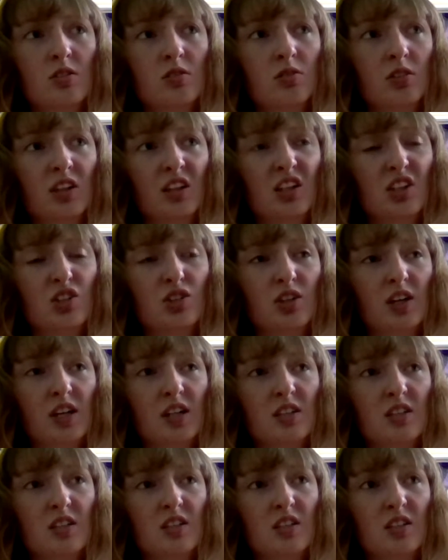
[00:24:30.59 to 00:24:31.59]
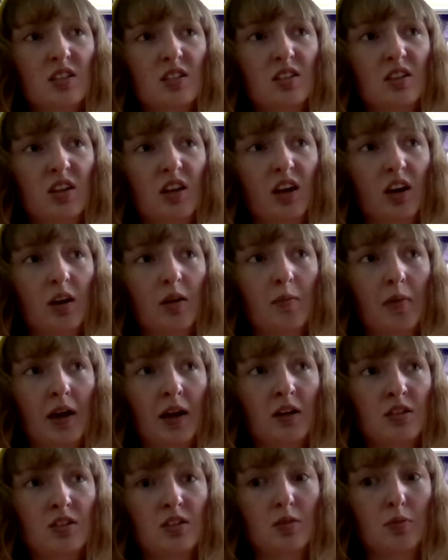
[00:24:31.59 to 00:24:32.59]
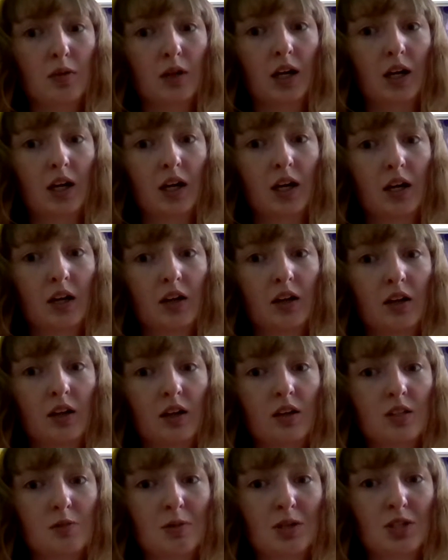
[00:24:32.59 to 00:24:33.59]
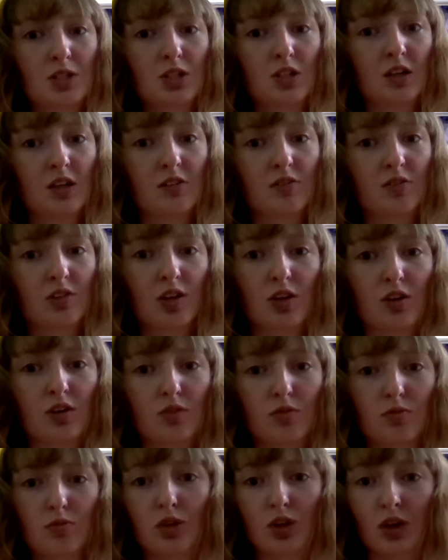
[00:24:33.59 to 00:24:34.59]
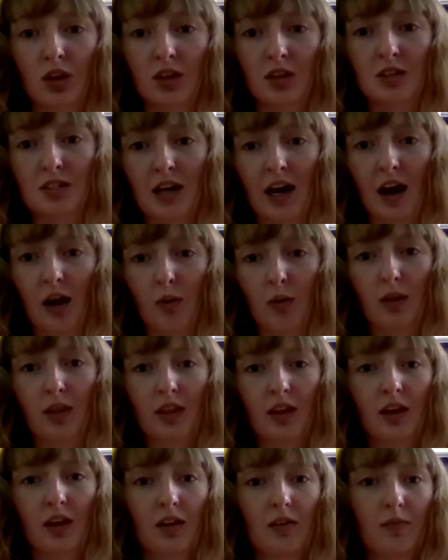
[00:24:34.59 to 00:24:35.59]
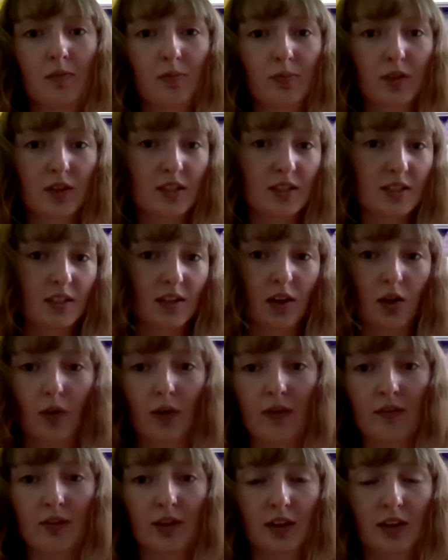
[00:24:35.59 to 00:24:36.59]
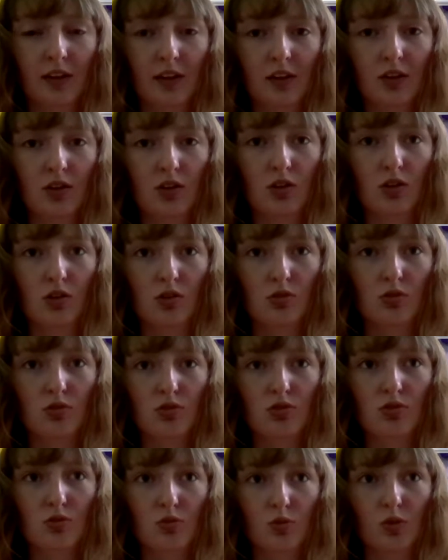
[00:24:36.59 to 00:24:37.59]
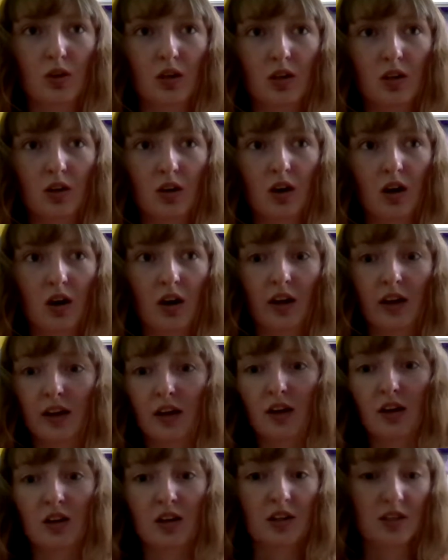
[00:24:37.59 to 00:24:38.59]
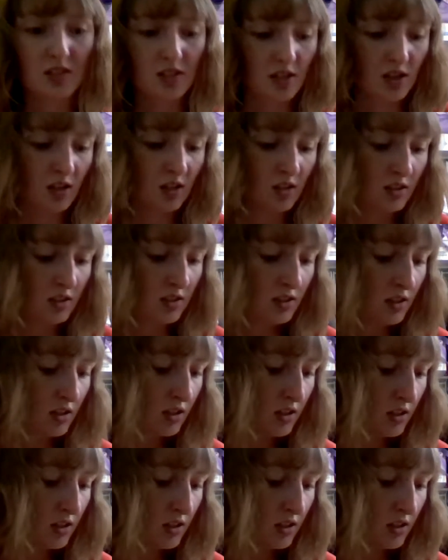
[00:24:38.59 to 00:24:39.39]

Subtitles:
really drains their mana supply, especially if they're going to attack with it, because then they don't have anything to use when, like on instance.